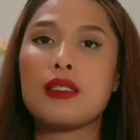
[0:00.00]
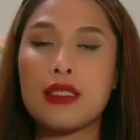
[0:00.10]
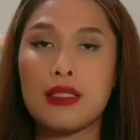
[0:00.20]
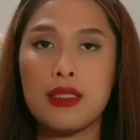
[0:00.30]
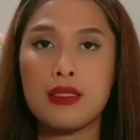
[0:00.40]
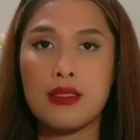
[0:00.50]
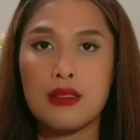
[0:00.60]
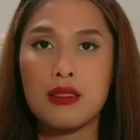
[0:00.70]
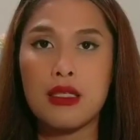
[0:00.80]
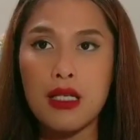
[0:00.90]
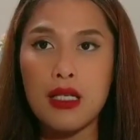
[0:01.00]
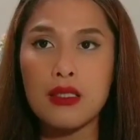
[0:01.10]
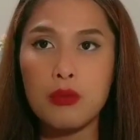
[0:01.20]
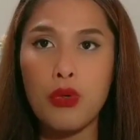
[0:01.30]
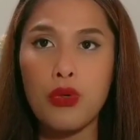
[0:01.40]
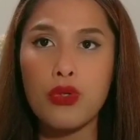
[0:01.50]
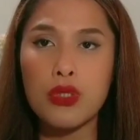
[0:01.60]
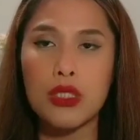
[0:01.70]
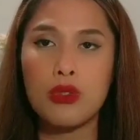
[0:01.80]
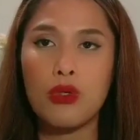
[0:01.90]
that is clogging the
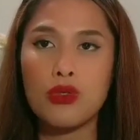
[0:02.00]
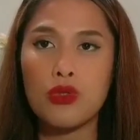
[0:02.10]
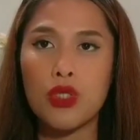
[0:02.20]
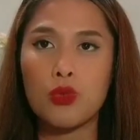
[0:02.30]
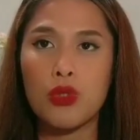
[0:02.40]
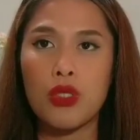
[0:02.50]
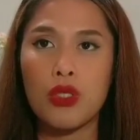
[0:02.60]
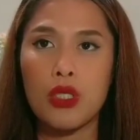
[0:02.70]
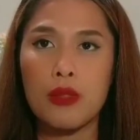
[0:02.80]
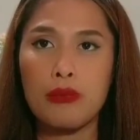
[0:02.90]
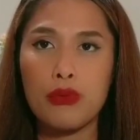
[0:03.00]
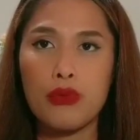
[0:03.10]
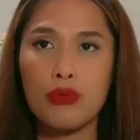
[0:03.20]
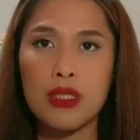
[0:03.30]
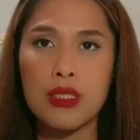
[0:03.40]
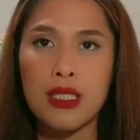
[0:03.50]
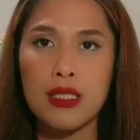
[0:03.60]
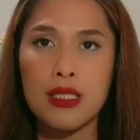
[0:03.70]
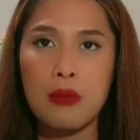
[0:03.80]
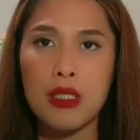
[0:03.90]
pores, and also it will improve the
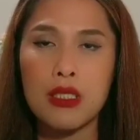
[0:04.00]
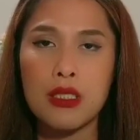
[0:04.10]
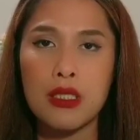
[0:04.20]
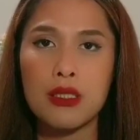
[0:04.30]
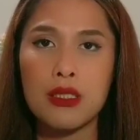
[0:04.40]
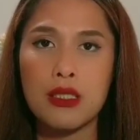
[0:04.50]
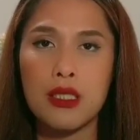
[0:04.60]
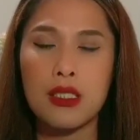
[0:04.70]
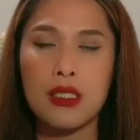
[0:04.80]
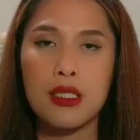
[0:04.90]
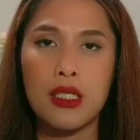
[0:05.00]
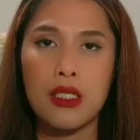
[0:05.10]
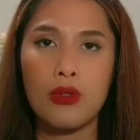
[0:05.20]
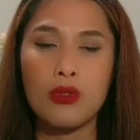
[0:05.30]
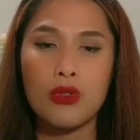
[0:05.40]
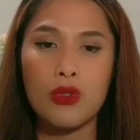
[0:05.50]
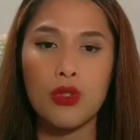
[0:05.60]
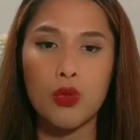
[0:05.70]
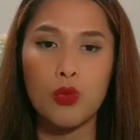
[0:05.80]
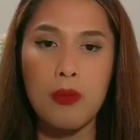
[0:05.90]
sun damage in the skin, and
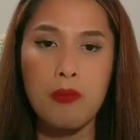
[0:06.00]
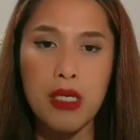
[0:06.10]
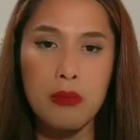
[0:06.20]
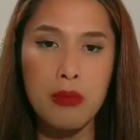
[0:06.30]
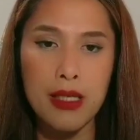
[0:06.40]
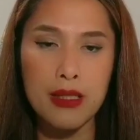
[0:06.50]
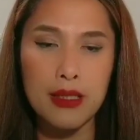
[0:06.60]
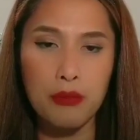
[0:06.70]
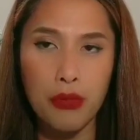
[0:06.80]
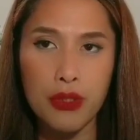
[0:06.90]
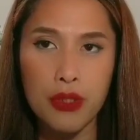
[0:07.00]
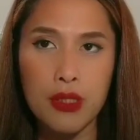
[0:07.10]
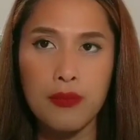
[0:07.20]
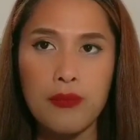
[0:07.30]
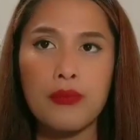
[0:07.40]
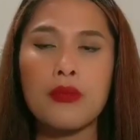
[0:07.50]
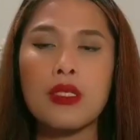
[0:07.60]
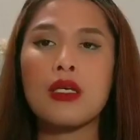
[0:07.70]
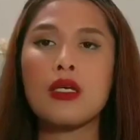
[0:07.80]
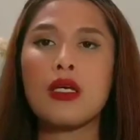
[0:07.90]
also it will minimize the pores.
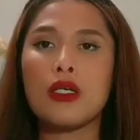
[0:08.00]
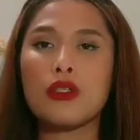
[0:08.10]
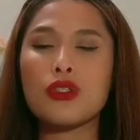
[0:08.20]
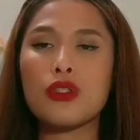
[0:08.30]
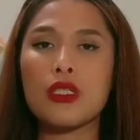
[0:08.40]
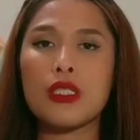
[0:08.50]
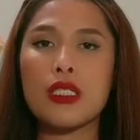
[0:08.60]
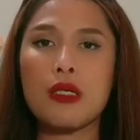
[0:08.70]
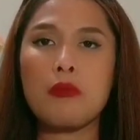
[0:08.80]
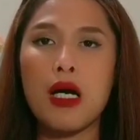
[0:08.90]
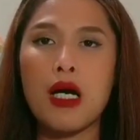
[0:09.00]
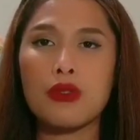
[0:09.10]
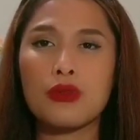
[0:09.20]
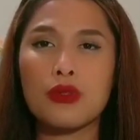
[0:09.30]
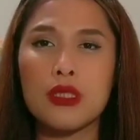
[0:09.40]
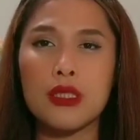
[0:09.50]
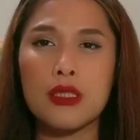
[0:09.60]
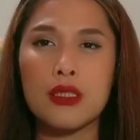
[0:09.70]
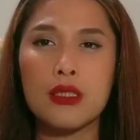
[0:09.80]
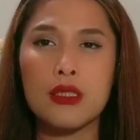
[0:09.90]
And also you can think about
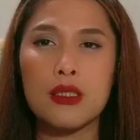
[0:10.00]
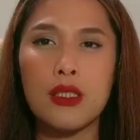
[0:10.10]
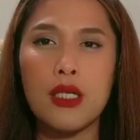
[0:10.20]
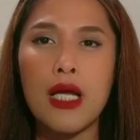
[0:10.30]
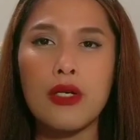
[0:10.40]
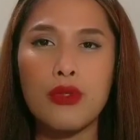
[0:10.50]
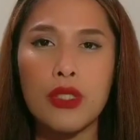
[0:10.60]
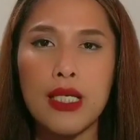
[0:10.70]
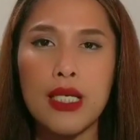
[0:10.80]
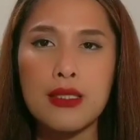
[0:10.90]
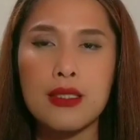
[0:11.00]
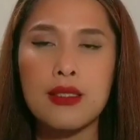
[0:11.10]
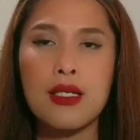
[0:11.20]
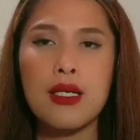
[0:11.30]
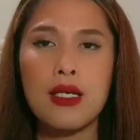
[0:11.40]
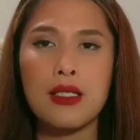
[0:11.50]
the hyaluronic acid.